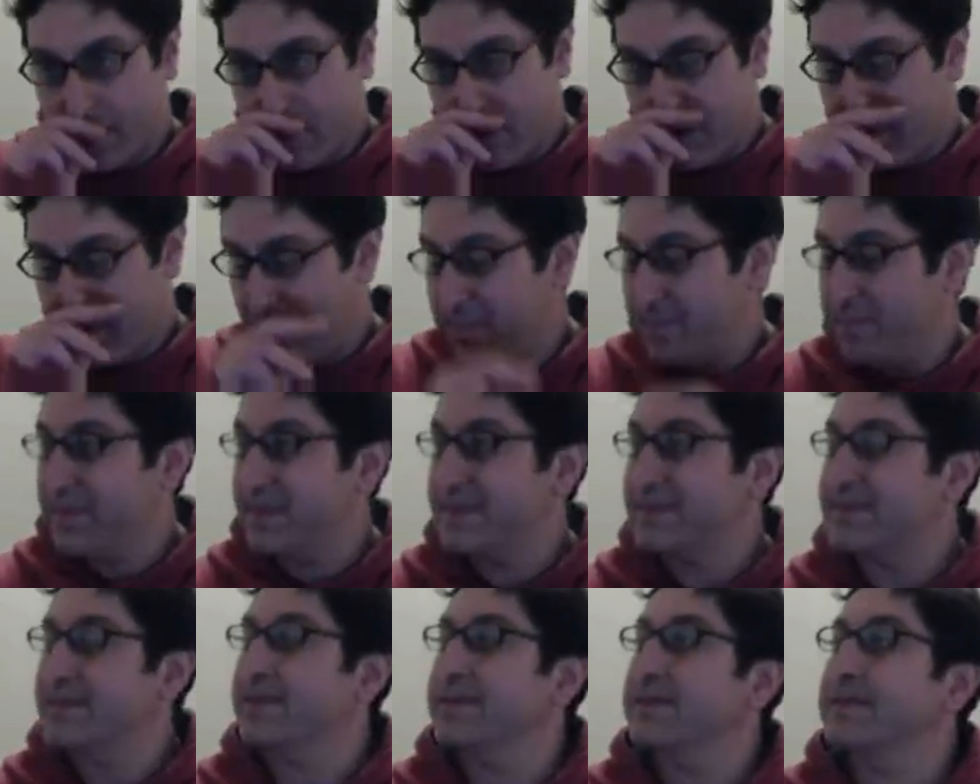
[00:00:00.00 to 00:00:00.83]
What am I
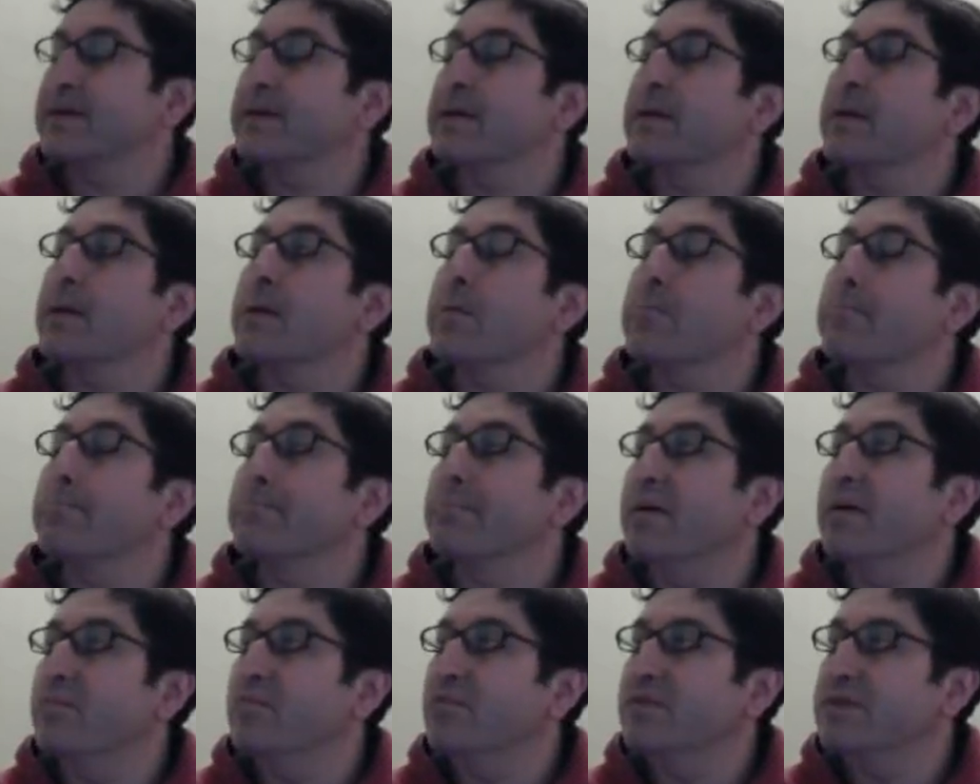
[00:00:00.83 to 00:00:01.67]
missing?
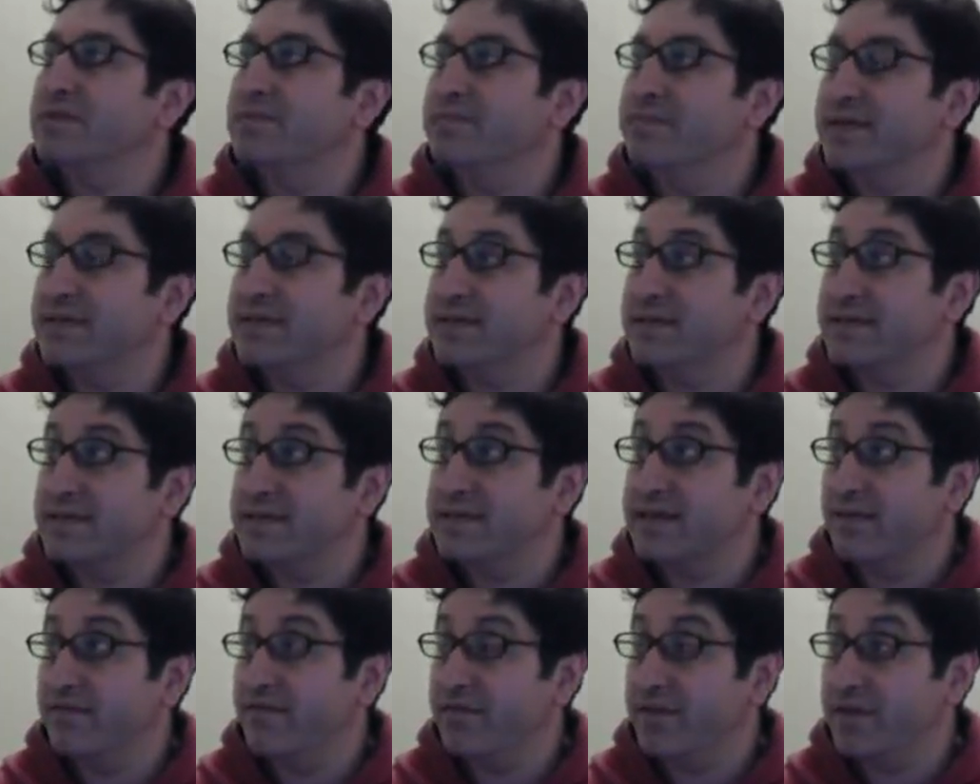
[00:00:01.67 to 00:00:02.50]
I'm always missing
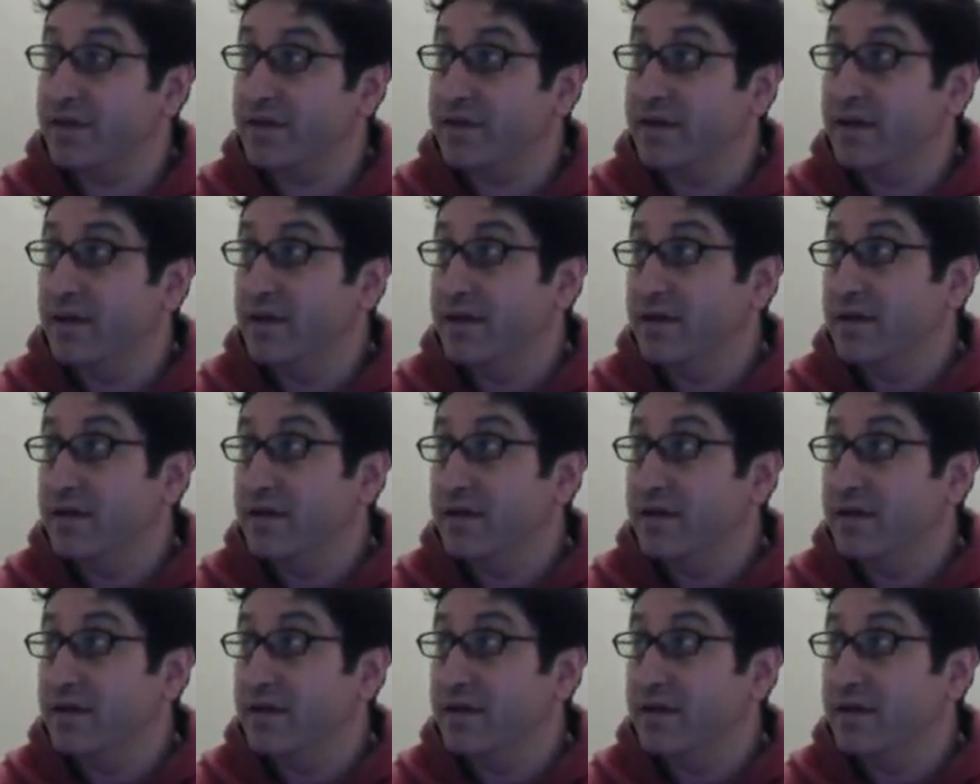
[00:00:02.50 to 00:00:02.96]
something.